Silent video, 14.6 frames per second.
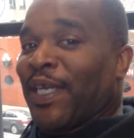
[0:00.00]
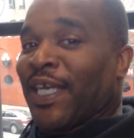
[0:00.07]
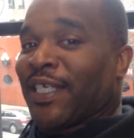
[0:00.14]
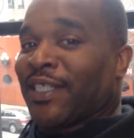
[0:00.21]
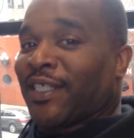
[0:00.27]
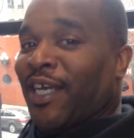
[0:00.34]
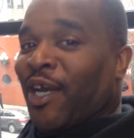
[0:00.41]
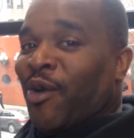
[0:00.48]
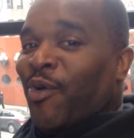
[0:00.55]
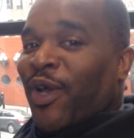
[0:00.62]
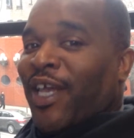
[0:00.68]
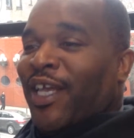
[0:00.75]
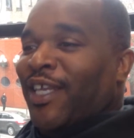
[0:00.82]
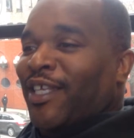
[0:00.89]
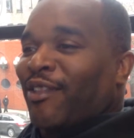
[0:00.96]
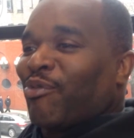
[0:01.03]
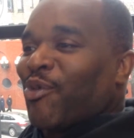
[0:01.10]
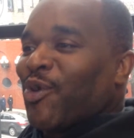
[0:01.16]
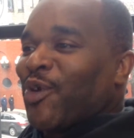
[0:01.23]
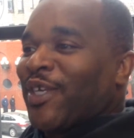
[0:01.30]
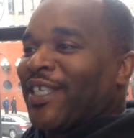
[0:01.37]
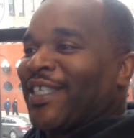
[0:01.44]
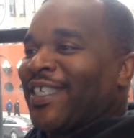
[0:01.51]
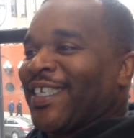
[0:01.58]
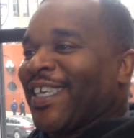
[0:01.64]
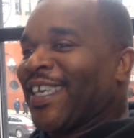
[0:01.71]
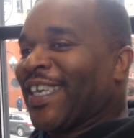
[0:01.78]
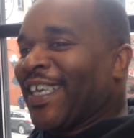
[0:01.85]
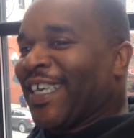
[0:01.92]
BS'd our way through it,
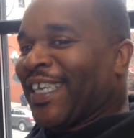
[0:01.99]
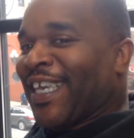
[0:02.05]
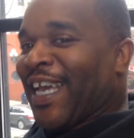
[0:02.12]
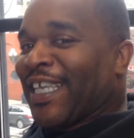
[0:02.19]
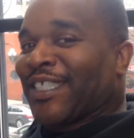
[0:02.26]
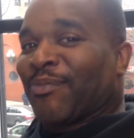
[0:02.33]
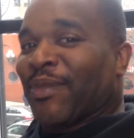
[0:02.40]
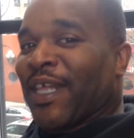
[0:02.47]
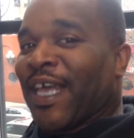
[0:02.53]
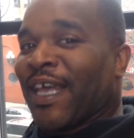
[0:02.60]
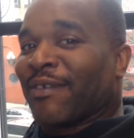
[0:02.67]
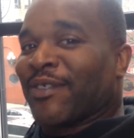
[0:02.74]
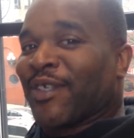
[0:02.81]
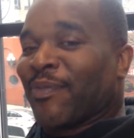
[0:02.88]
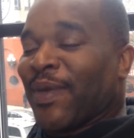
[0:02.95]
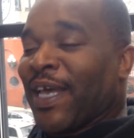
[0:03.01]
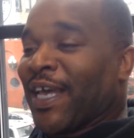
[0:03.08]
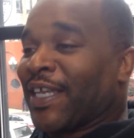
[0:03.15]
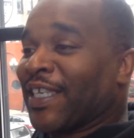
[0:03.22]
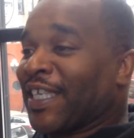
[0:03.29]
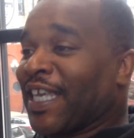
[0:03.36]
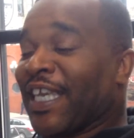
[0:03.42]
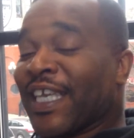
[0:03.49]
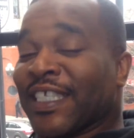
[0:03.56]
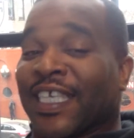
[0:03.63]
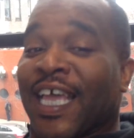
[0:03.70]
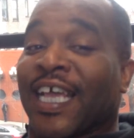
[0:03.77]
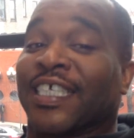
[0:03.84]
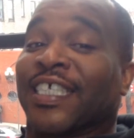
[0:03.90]
got some laughs somehow. The
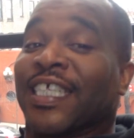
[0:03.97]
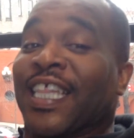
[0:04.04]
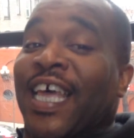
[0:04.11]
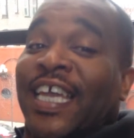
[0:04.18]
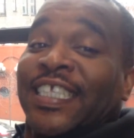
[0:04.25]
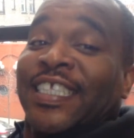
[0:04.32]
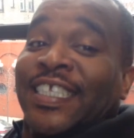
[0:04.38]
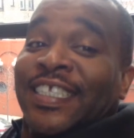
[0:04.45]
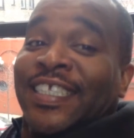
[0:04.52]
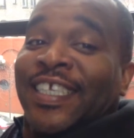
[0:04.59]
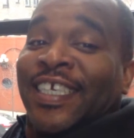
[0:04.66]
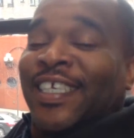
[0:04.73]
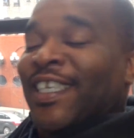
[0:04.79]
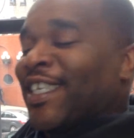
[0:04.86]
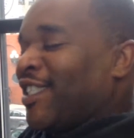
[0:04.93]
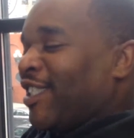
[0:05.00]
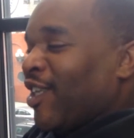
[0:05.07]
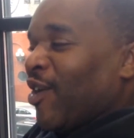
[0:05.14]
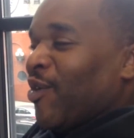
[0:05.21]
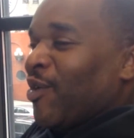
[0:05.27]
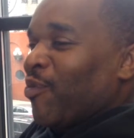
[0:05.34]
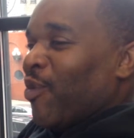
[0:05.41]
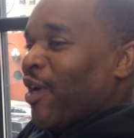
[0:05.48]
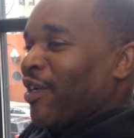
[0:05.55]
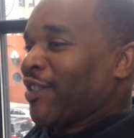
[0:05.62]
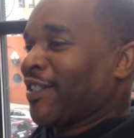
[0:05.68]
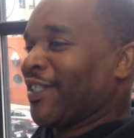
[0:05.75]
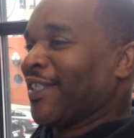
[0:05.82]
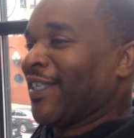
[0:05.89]
kids actually liked it, so it
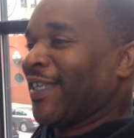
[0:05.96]
worked.